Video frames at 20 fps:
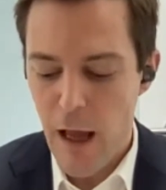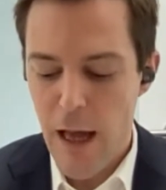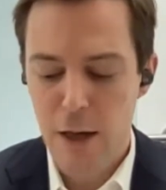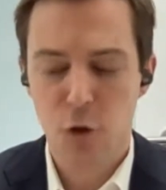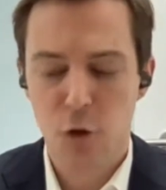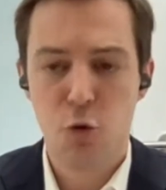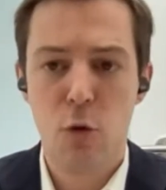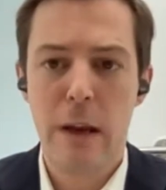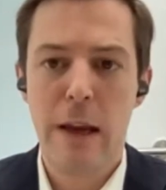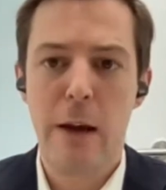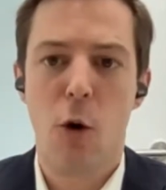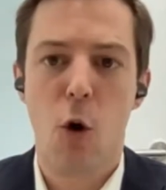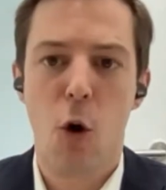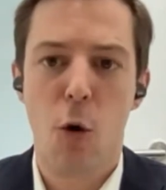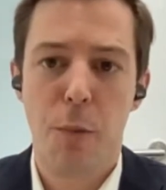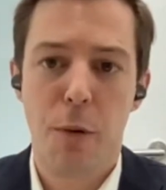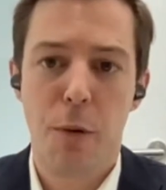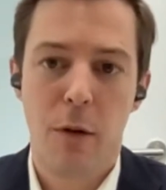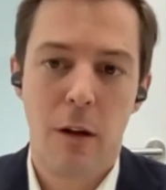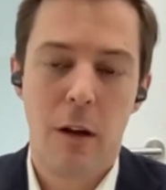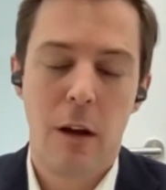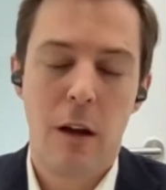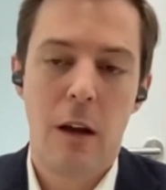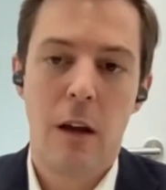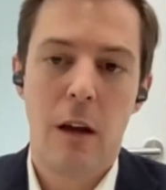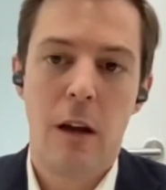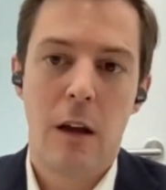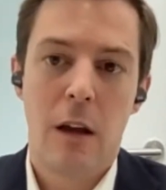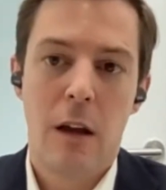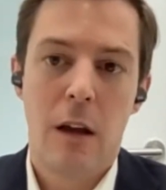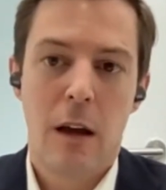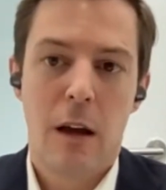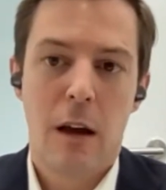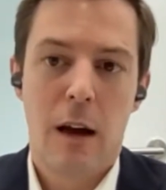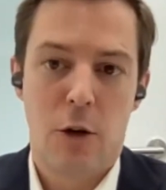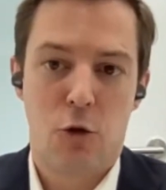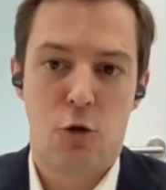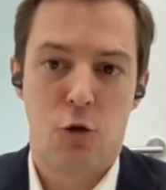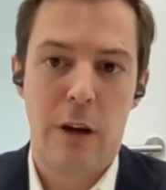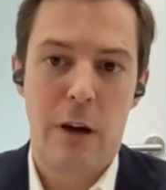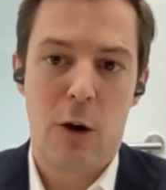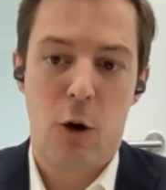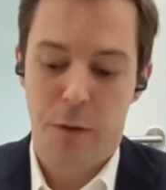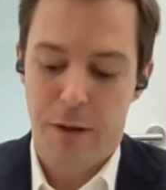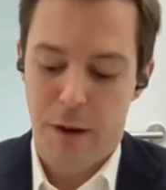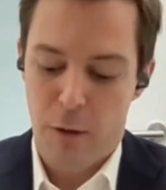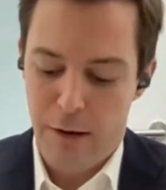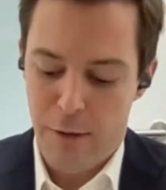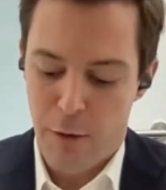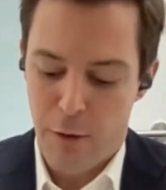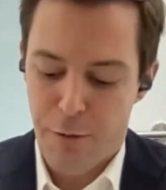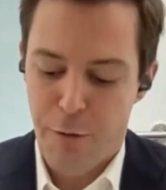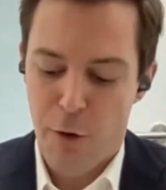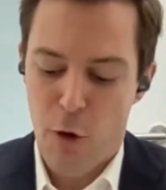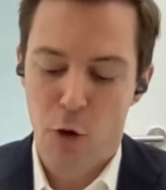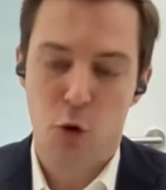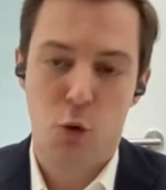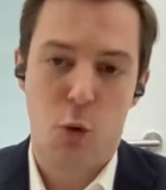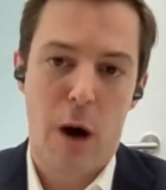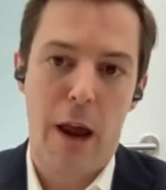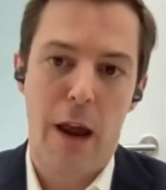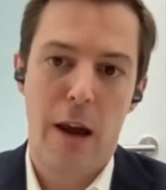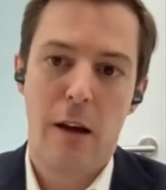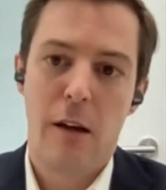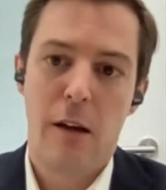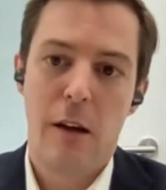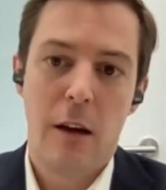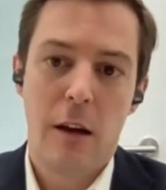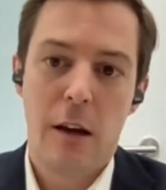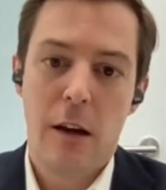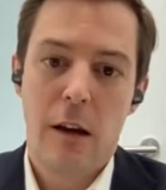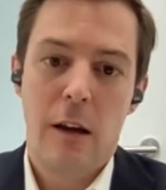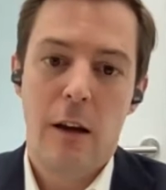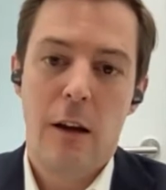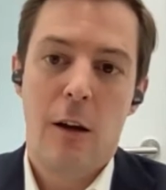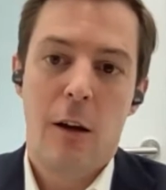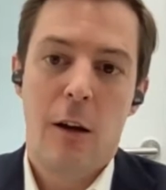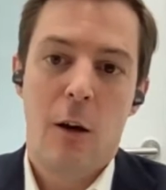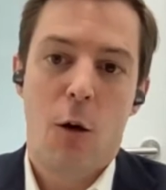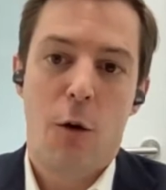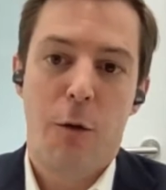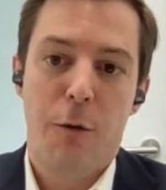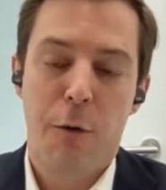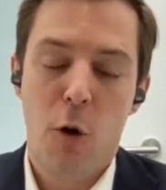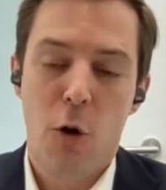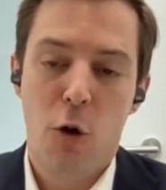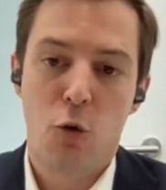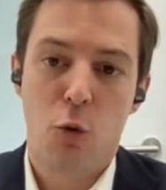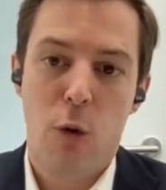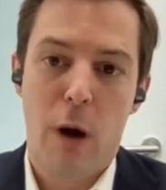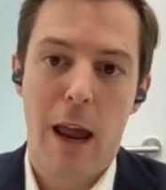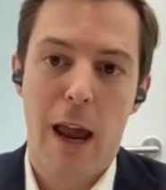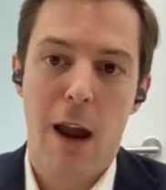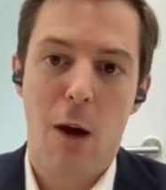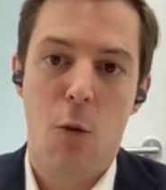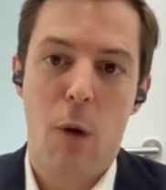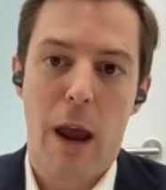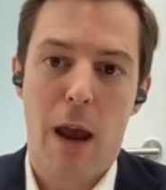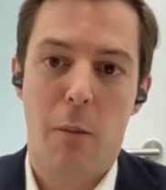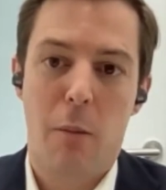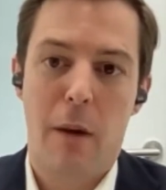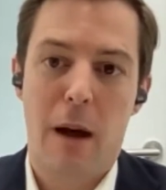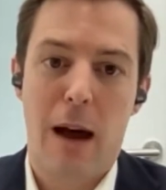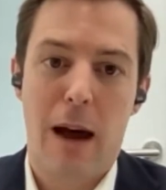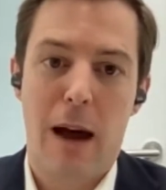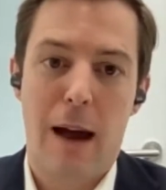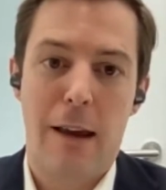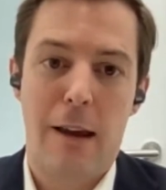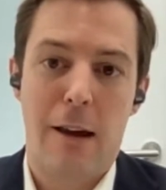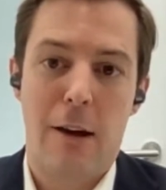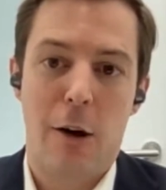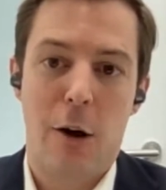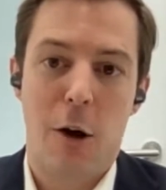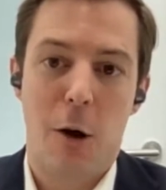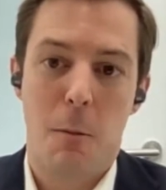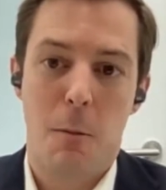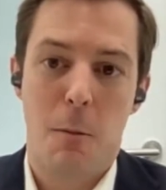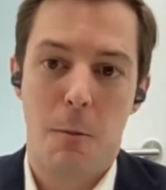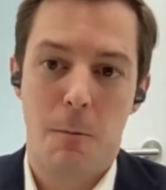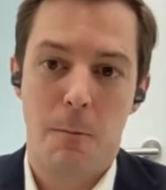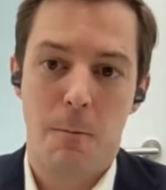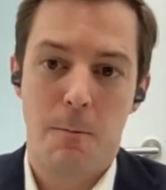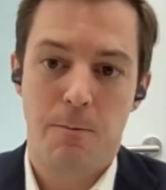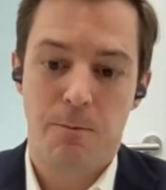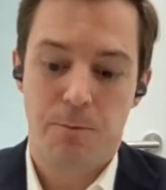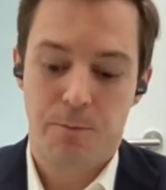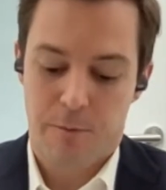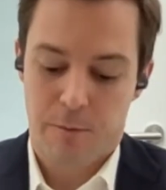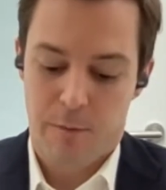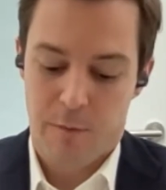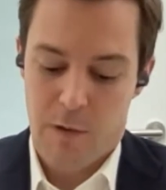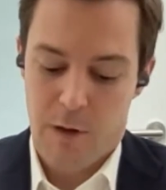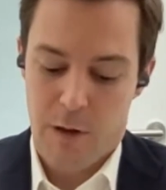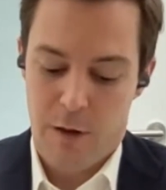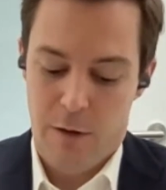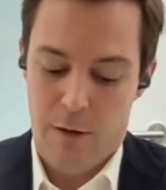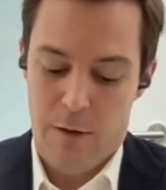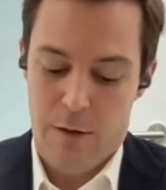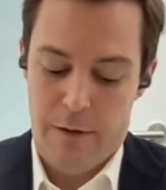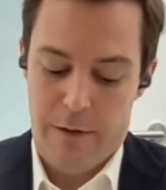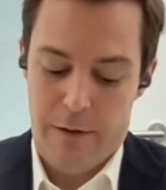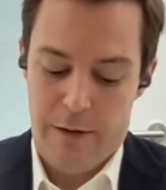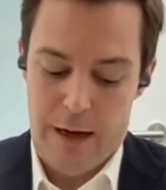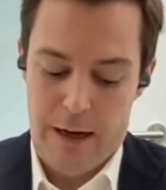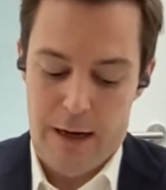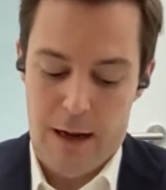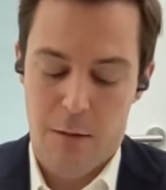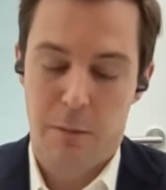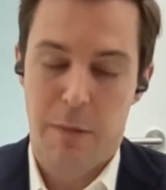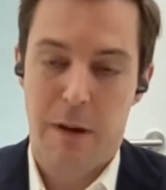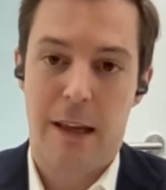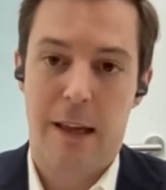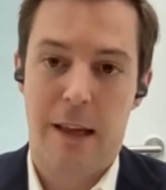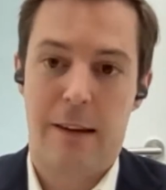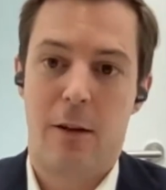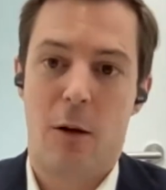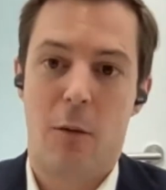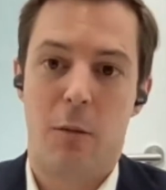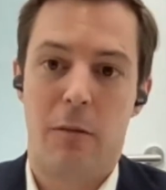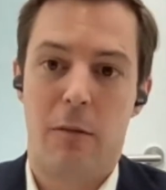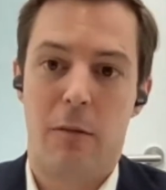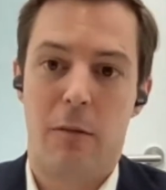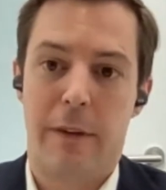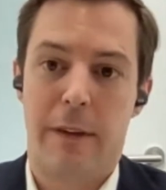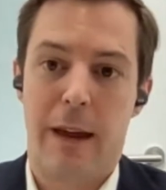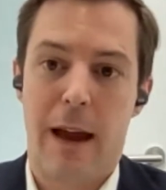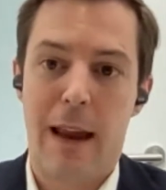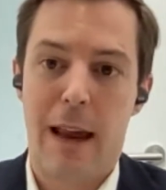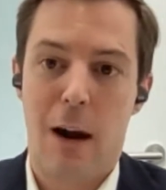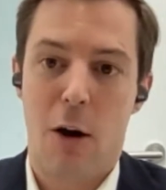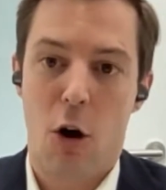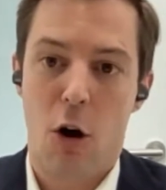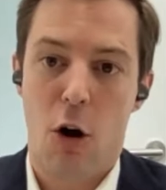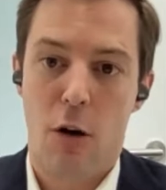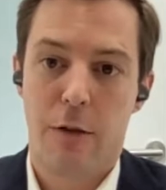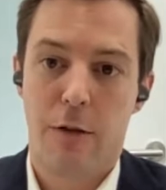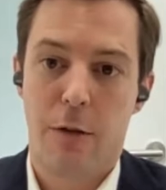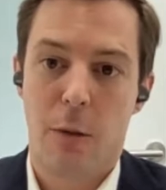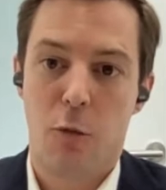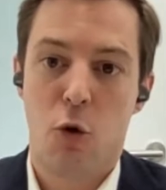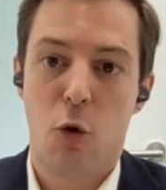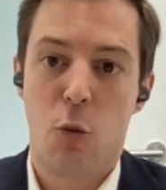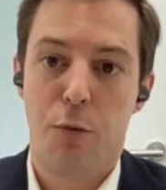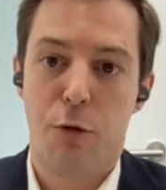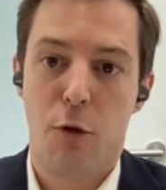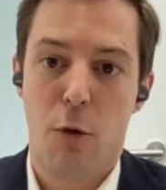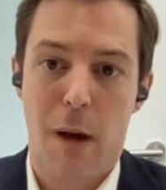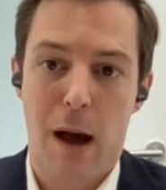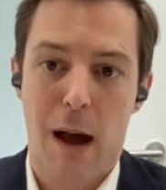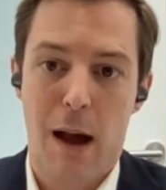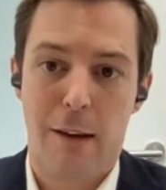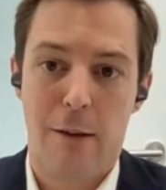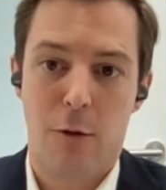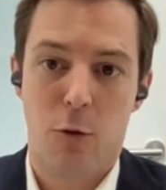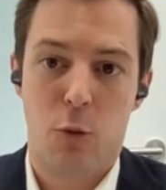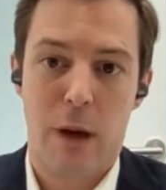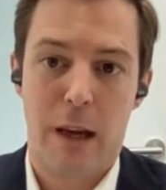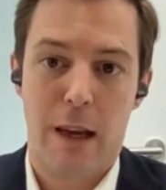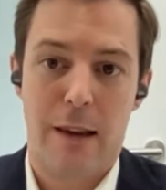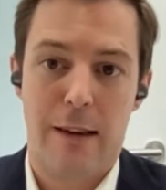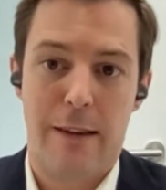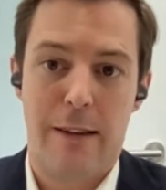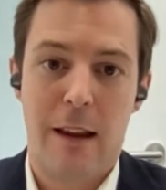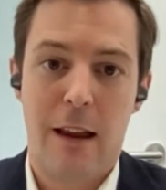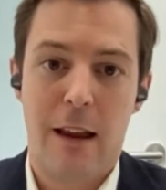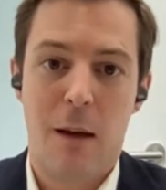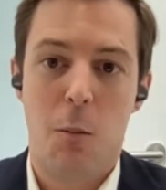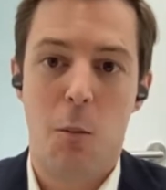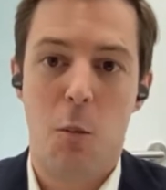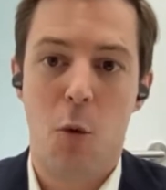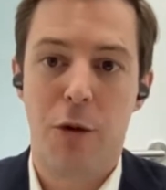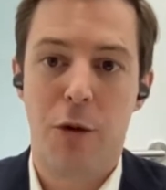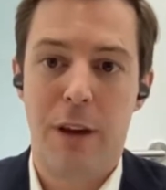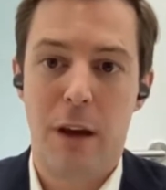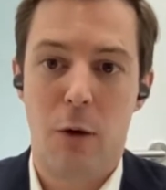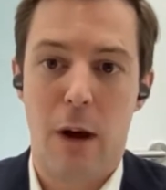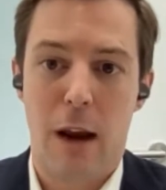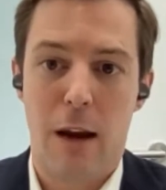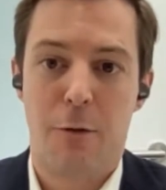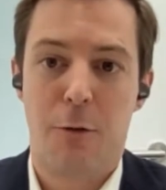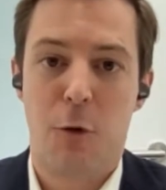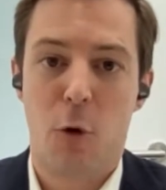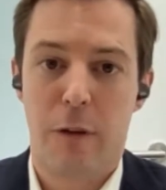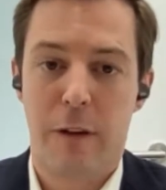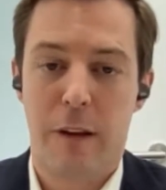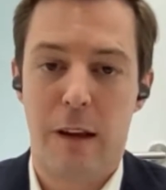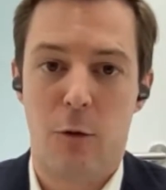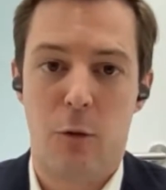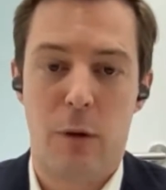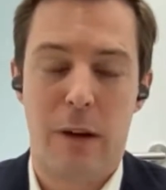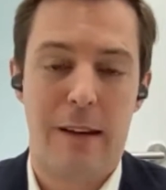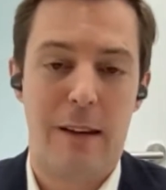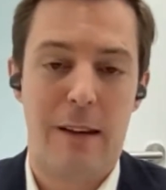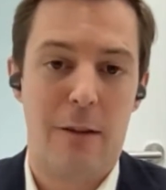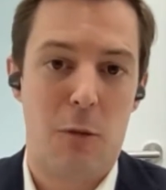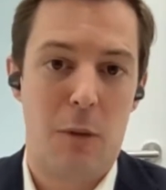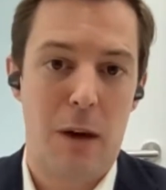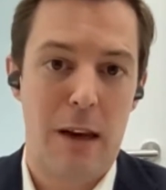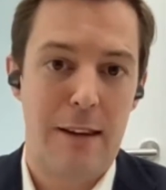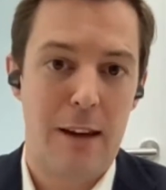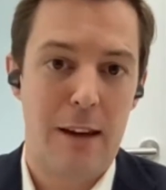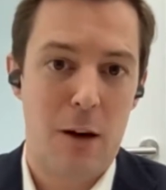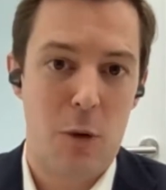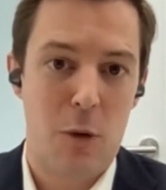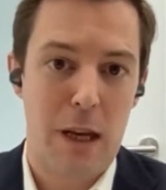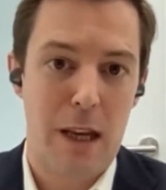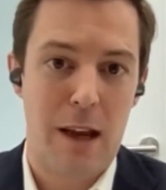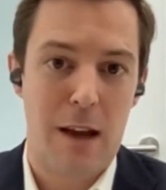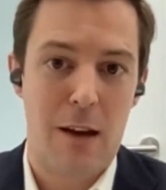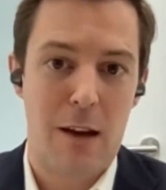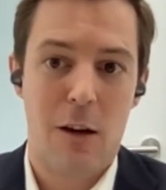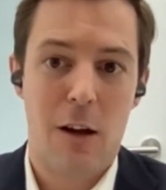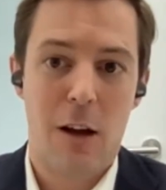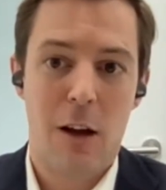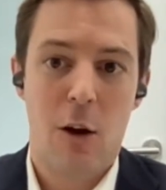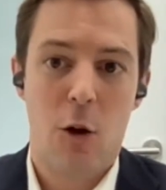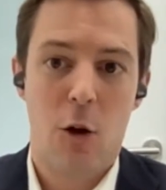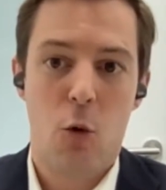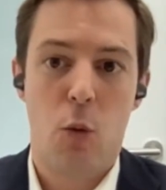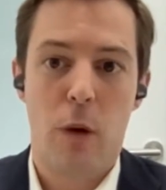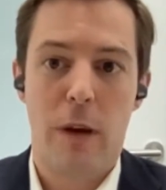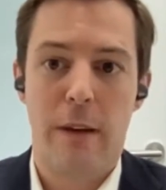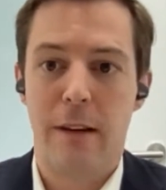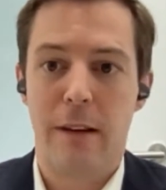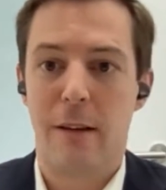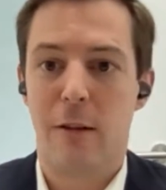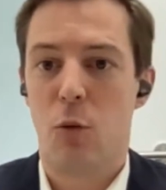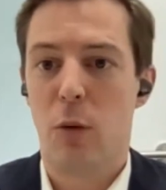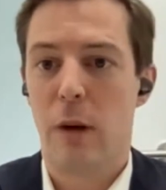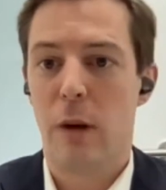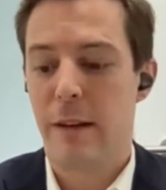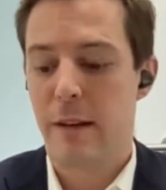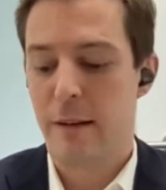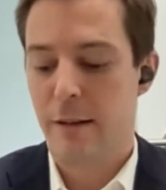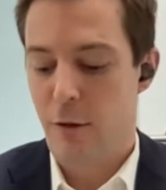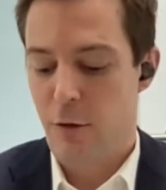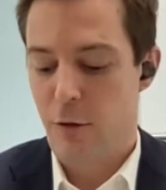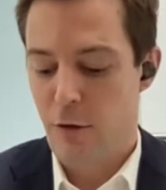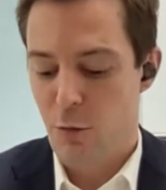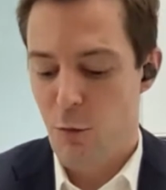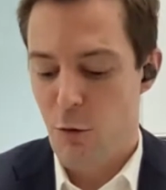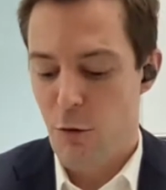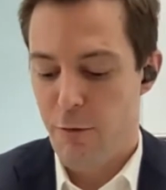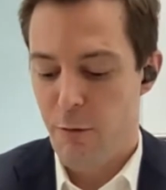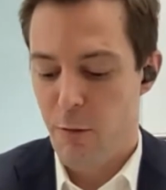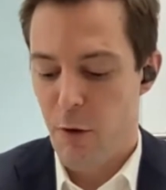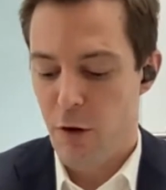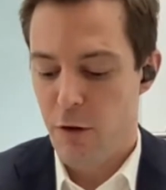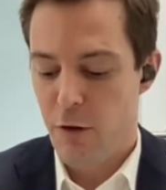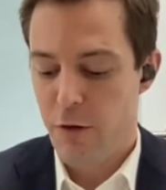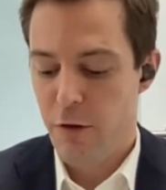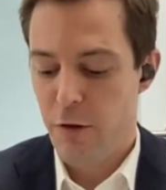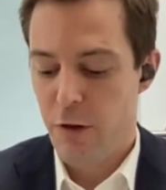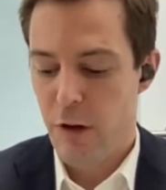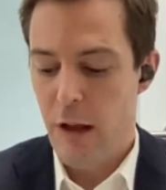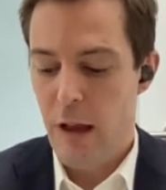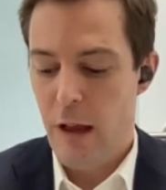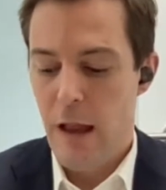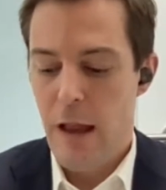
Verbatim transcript: I truly hope, I truly hope there is a third way, a third way whereby um, there can be some dialogue, some compromise with moderate forces within the military and within the resistance movement,